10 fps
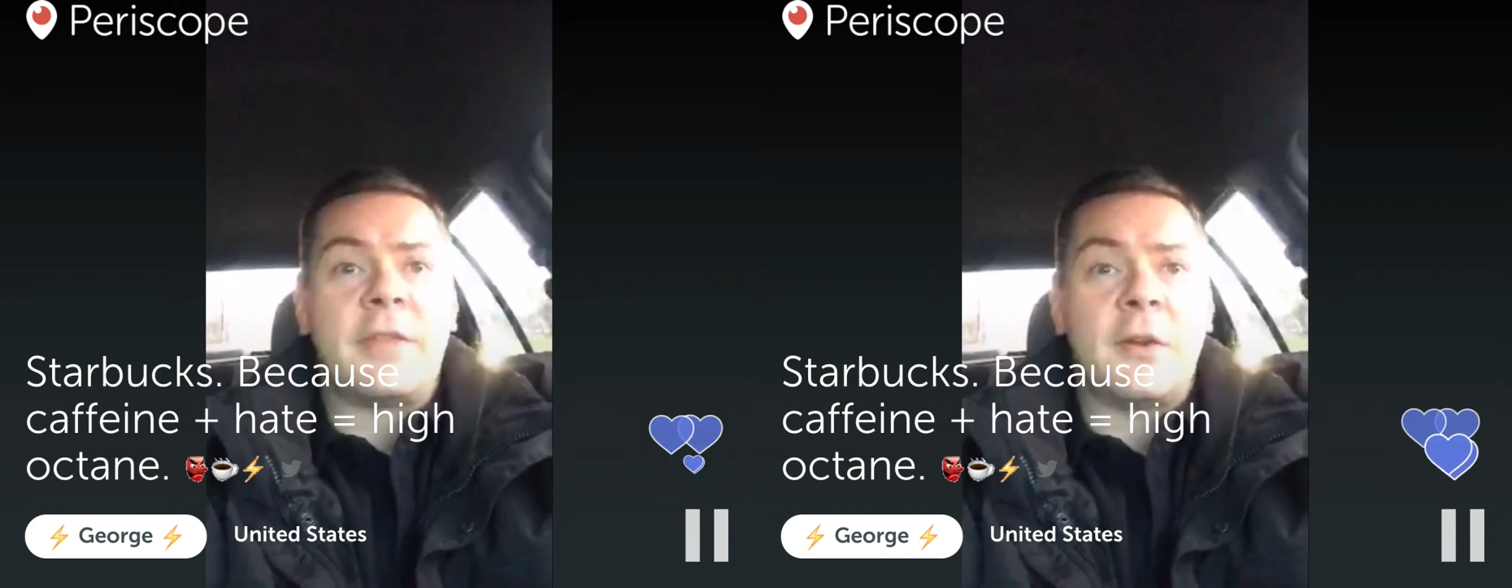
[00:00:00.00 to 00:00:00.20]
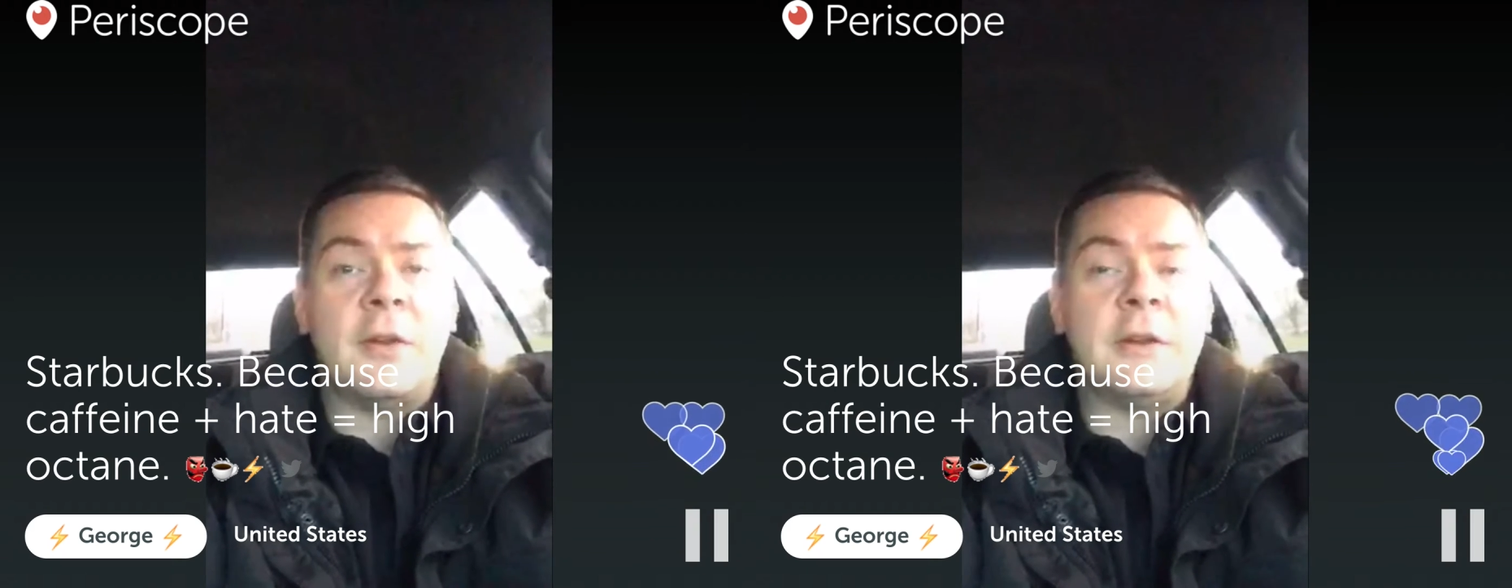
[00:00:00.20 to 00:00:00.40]

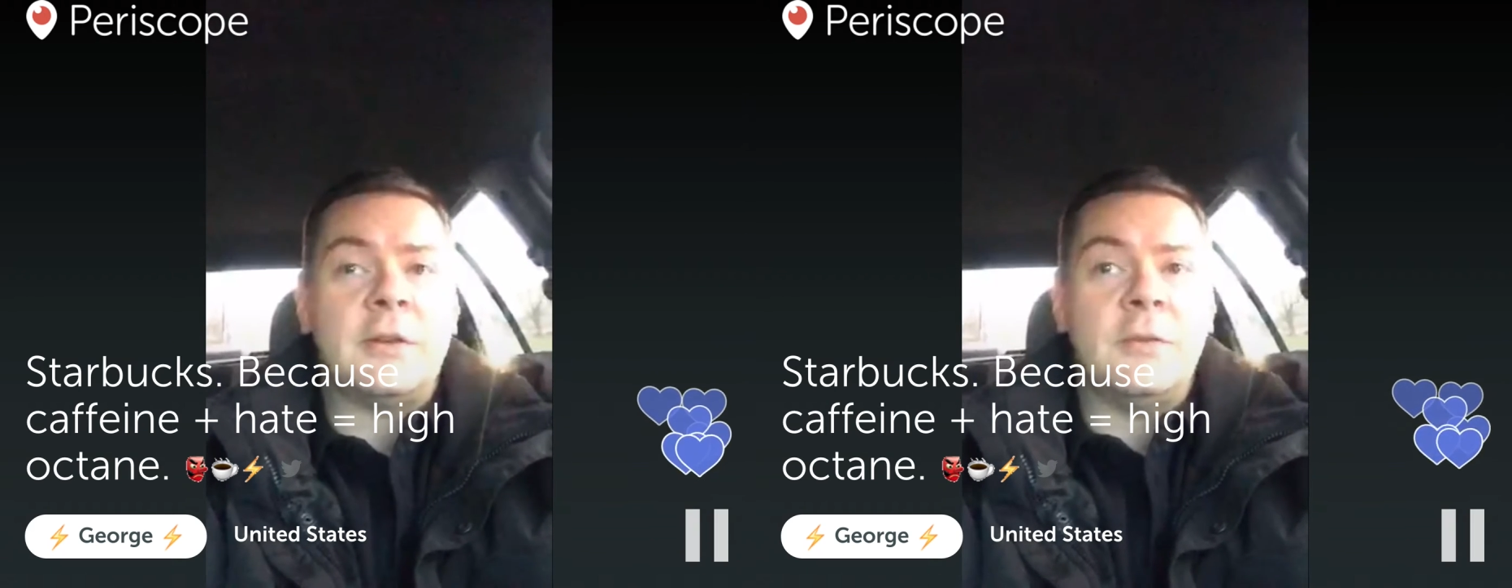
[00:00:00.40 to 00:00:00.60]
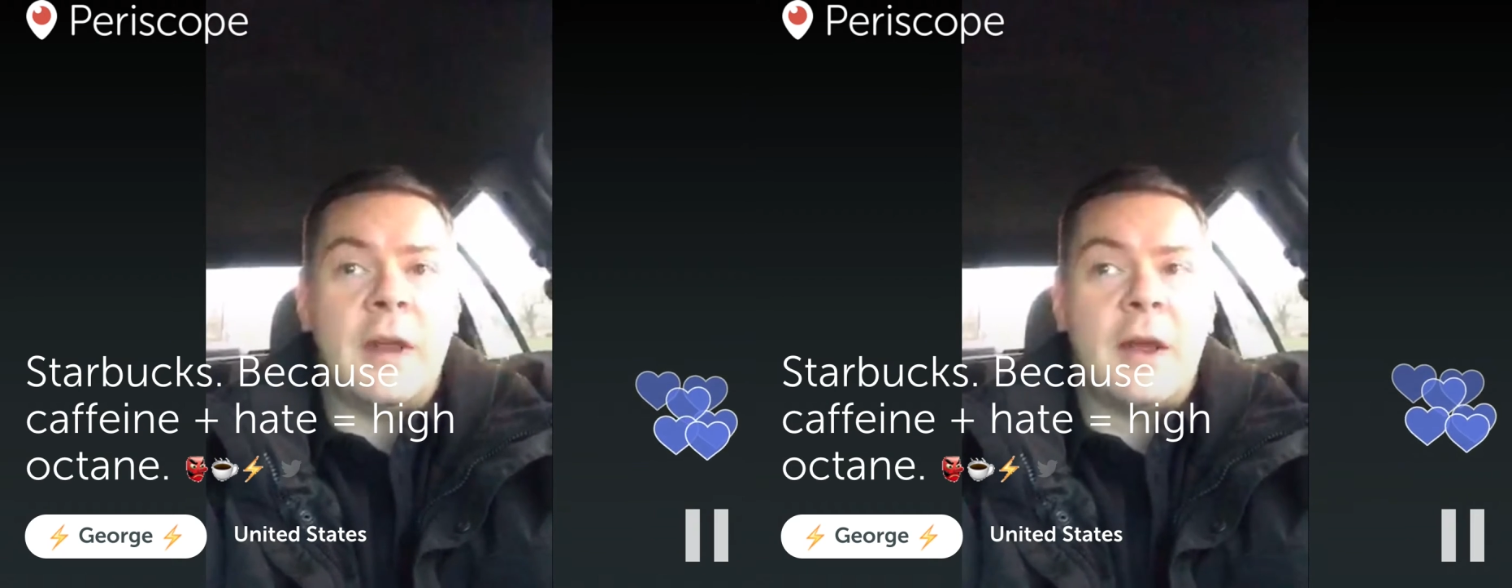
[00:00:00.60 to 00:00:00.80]

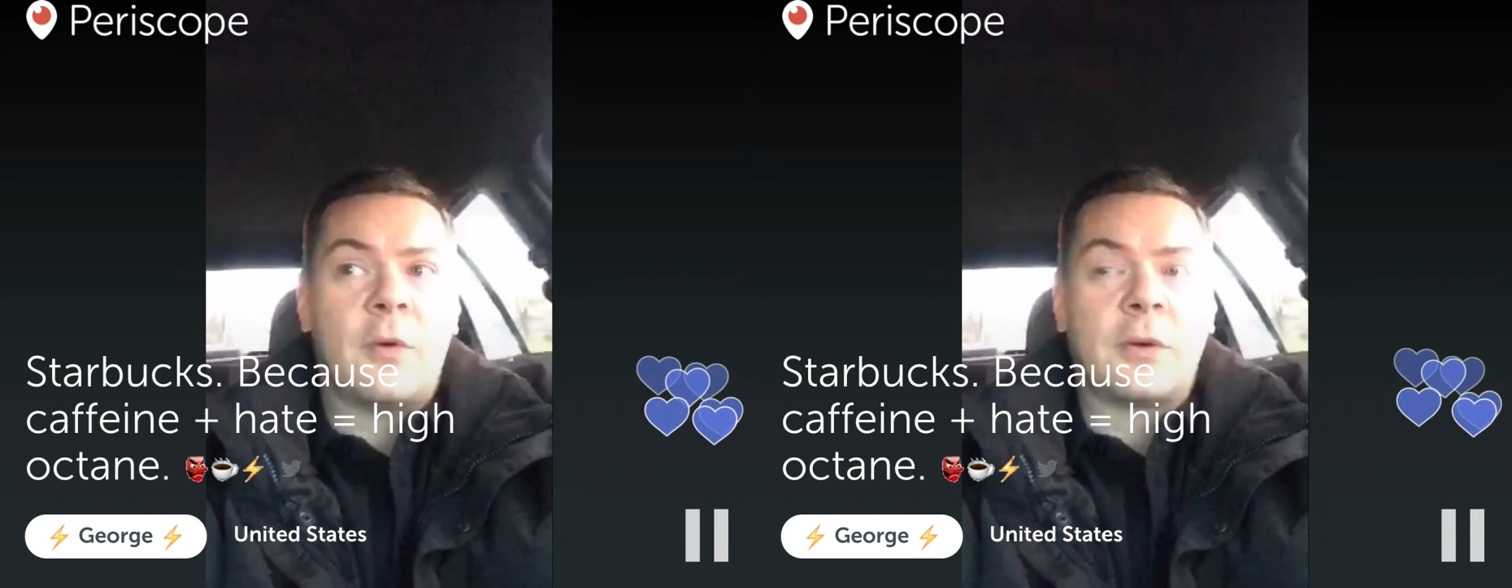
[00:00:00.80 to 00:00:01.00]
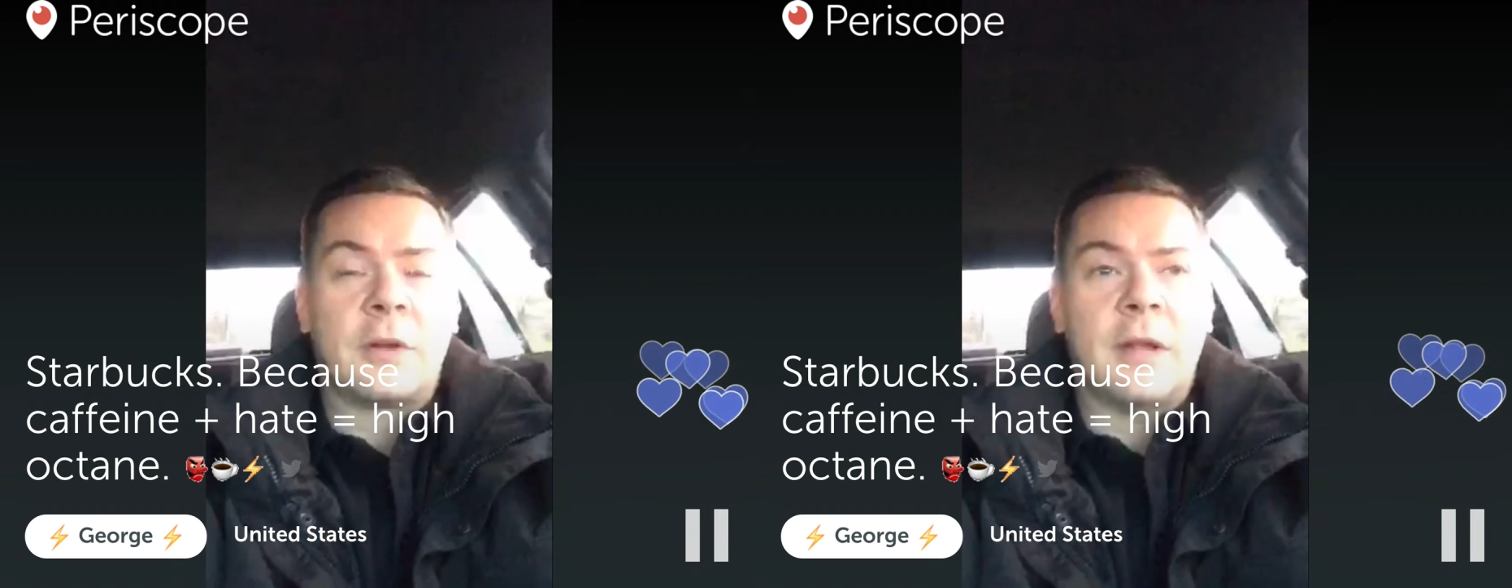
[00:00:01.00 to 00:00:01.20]

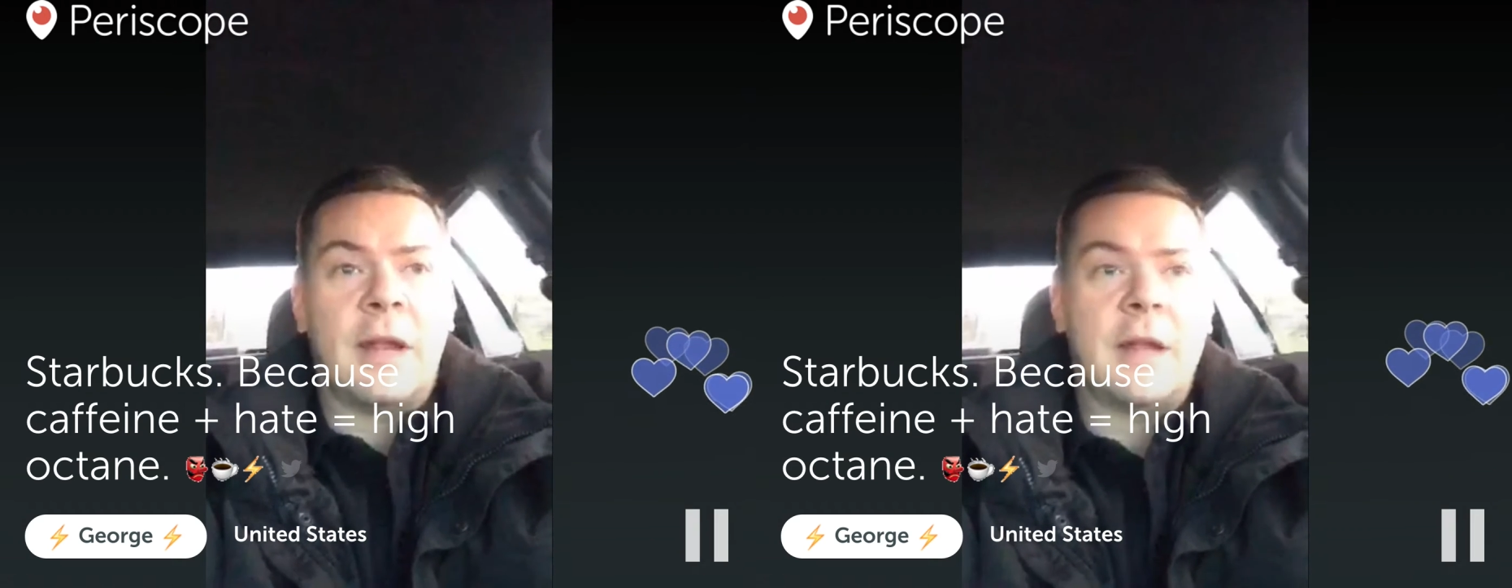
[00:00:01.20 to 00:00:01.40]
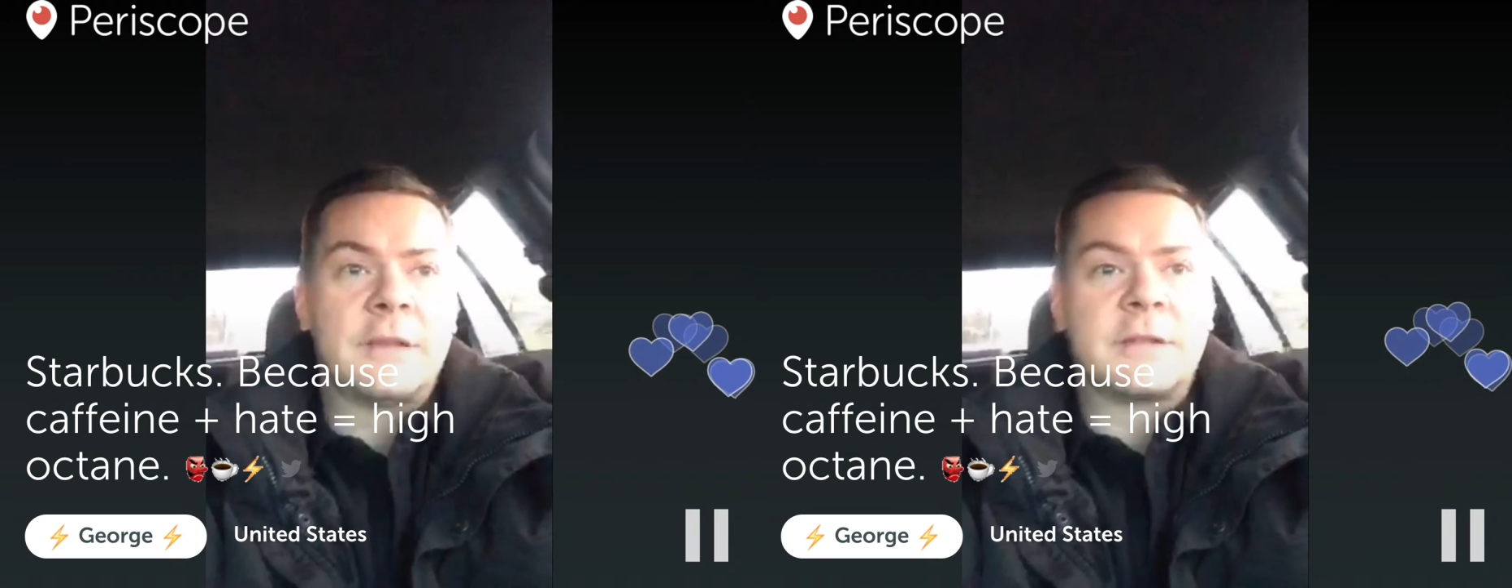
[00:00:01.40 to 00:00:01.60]
32-hour
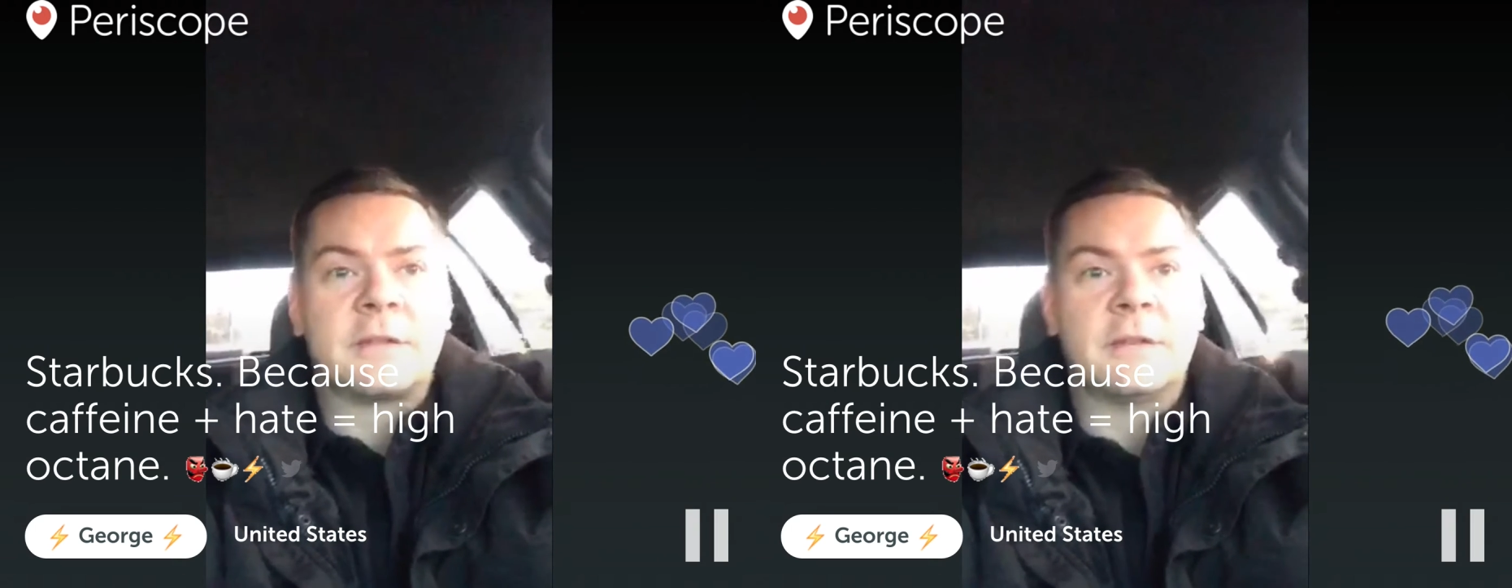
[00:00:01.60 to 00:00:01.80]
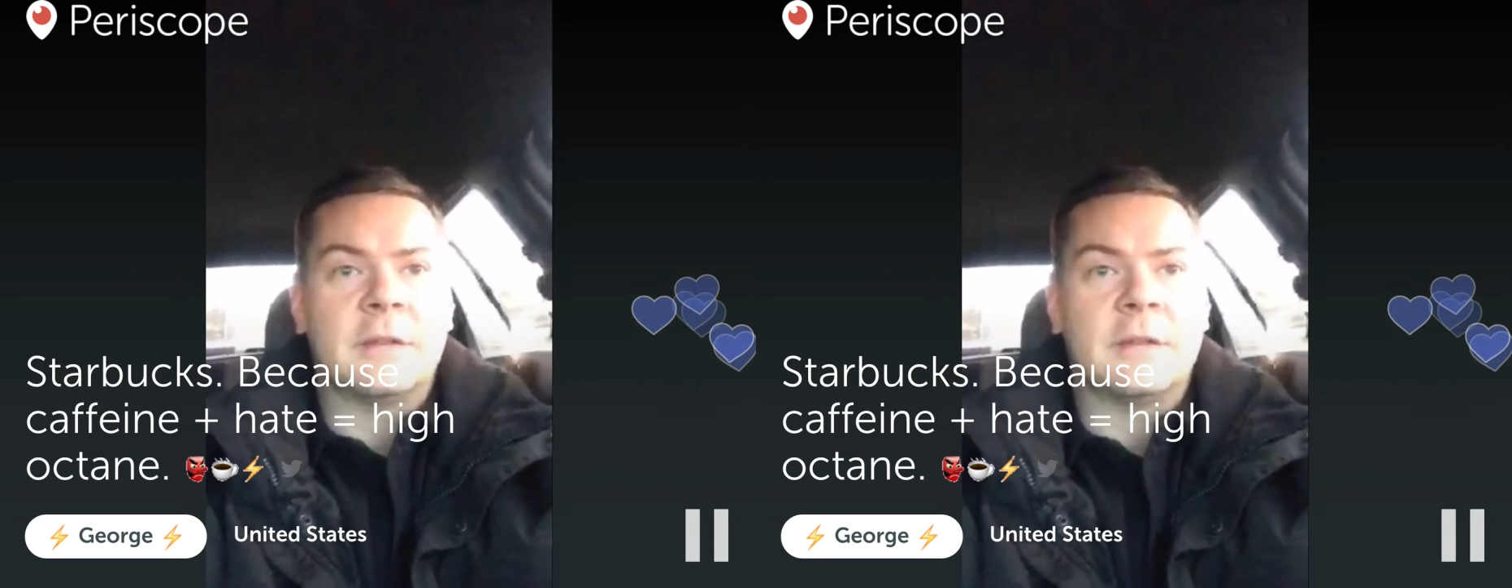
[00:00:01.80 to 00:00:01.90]
class